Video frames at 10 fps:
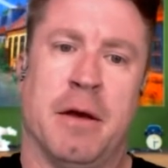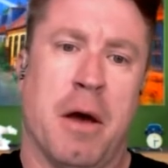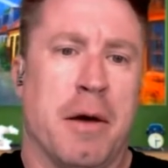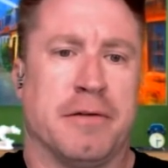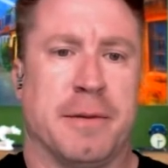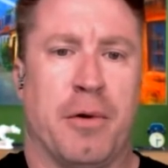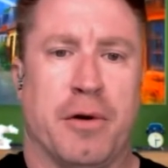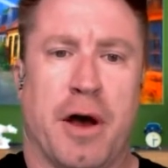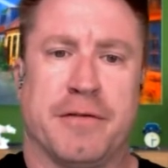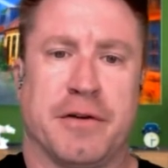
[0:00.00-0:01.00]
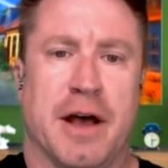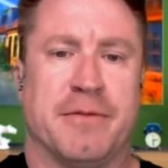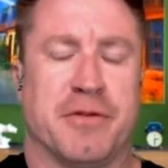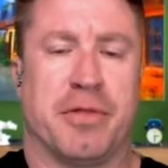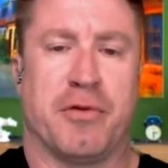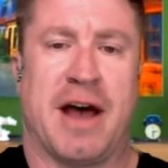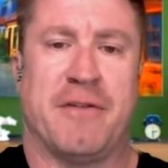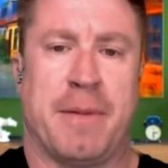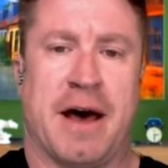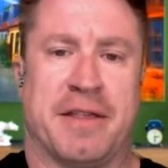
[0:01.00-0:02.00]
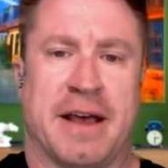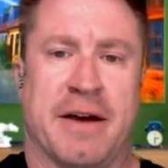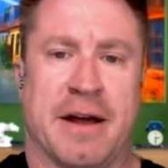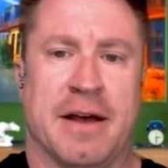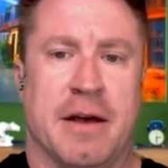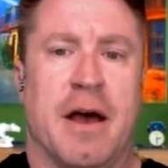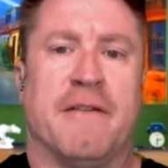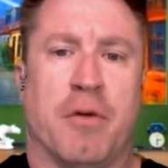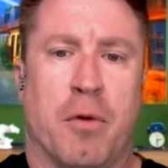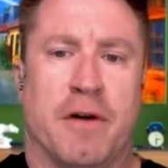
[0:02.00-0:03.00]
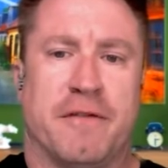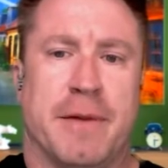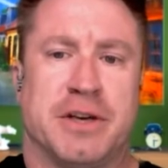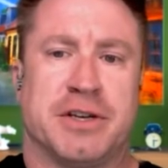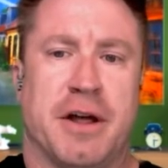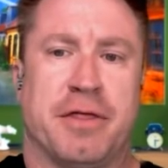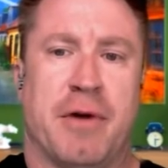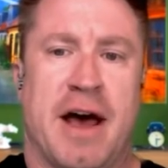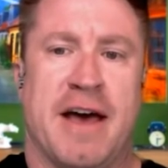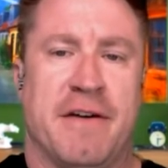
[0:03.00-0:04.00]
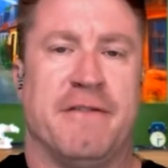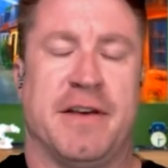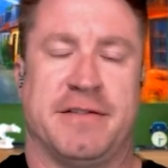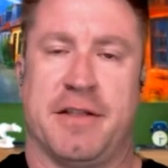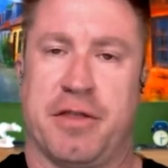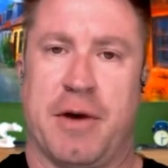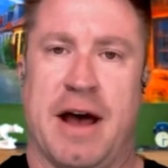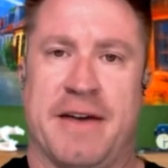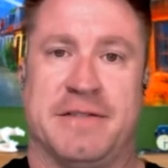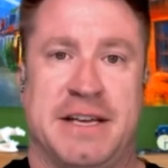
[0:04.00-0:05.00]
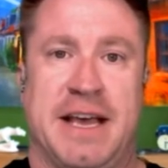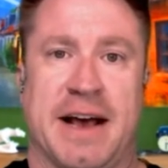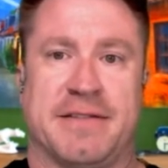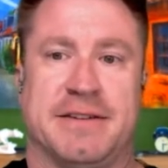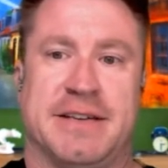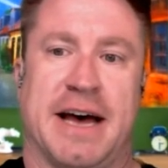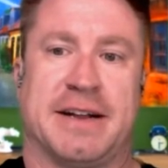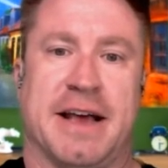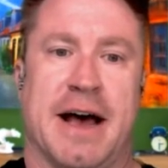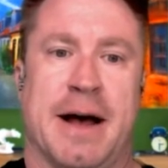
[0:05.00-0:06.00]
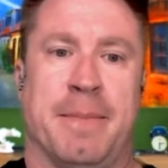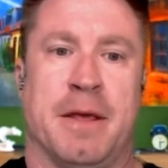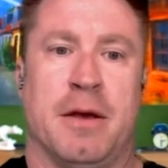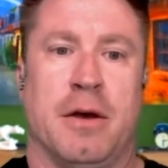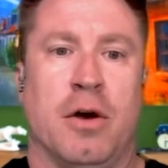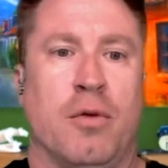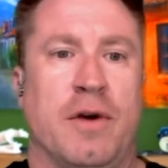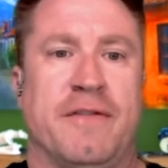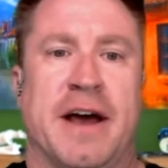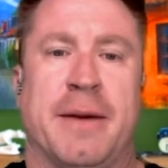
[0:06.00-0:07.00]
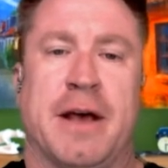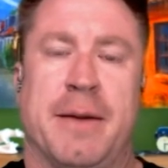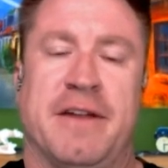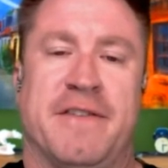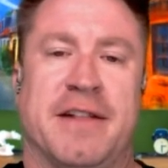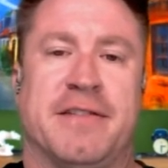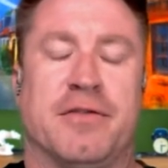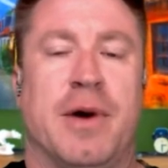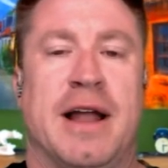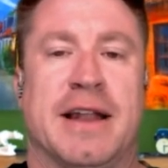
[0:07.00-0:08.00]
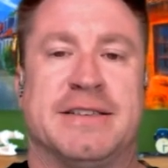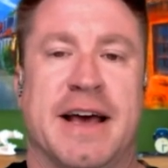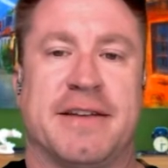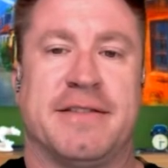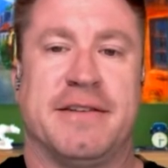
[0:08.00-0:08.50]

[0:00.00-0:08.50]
Support also comes from Thrive Apothecary. For more information on Thrive, visit thrivetx.com. We've got upcoming events as well in Texas.